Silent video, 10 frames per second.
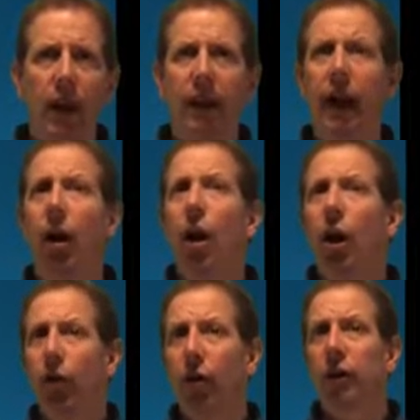Now,
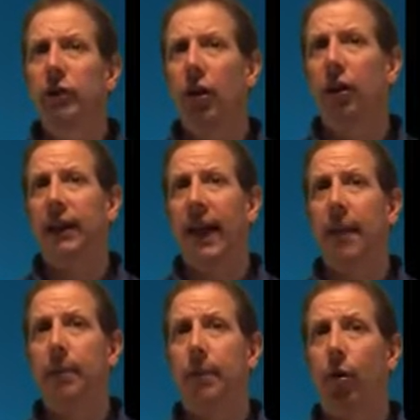crosstalk
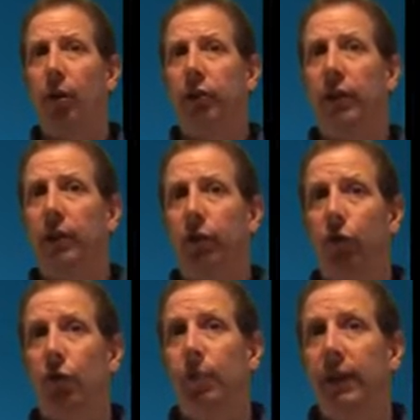can be partially
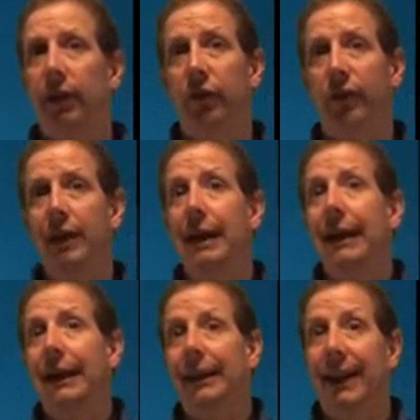controlled by using
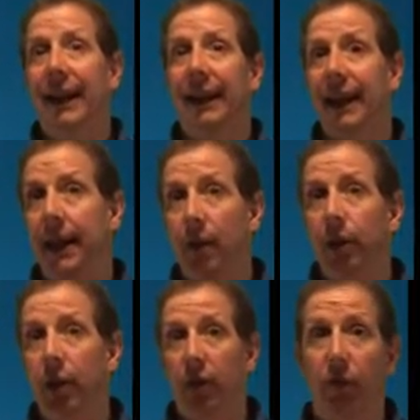data cables
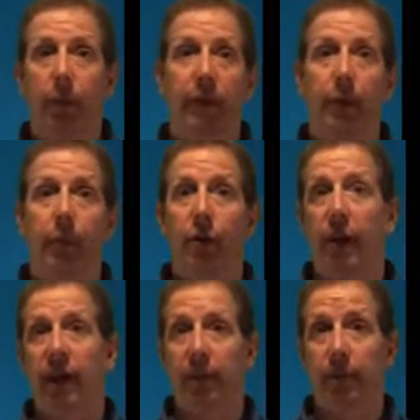covered with a
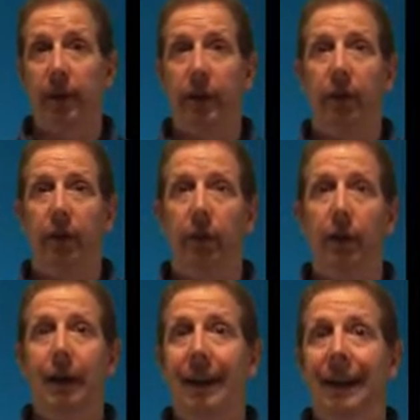protective material.
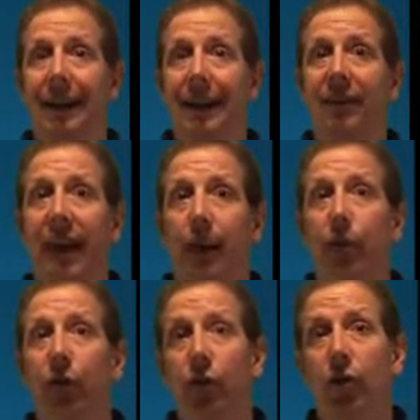These
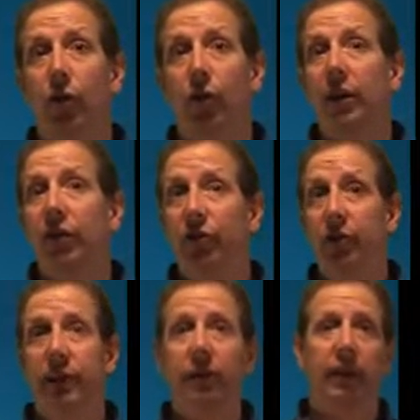cables are called
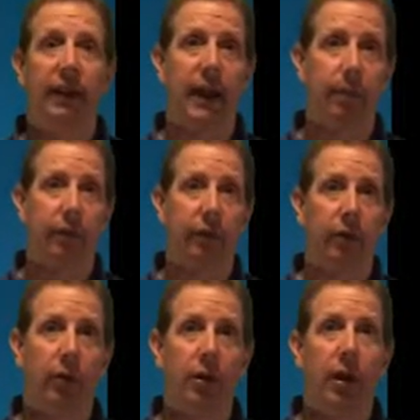shielded cables.
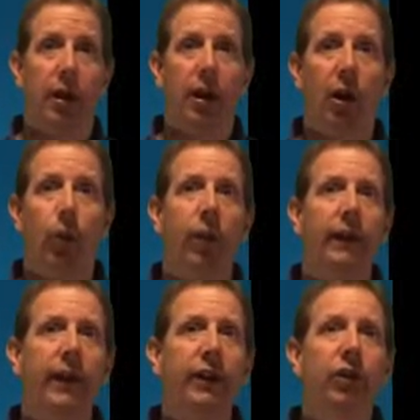Now, one
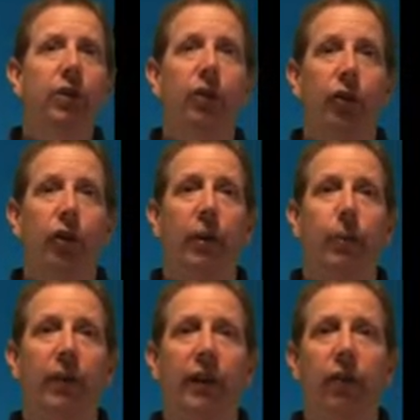thing you can do to
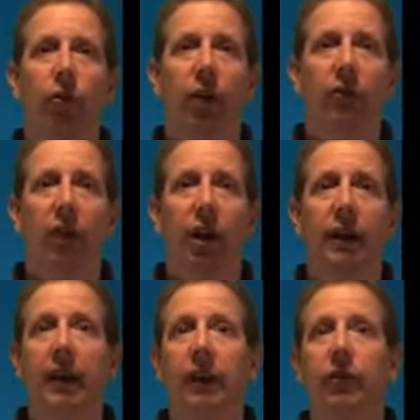prevent
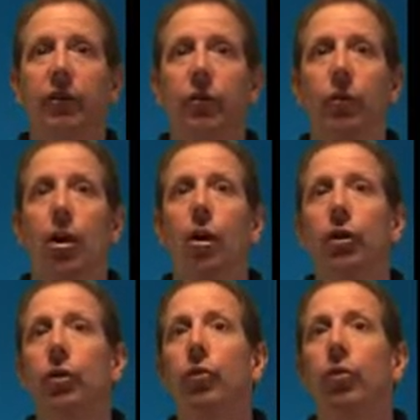crosstalk is to
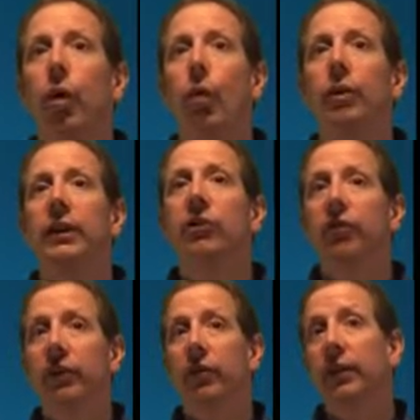use only
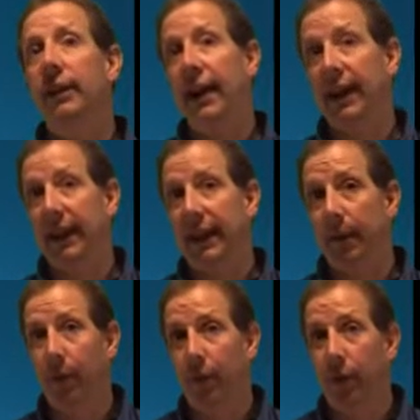shielded data
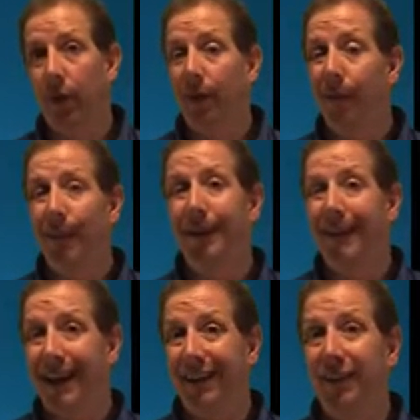cables, but
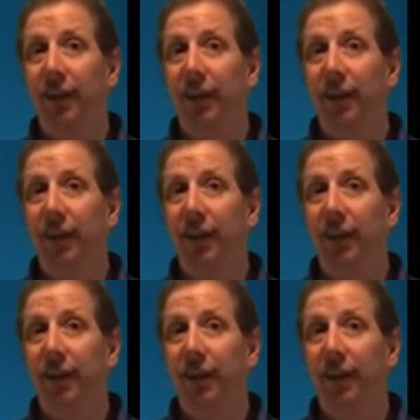that's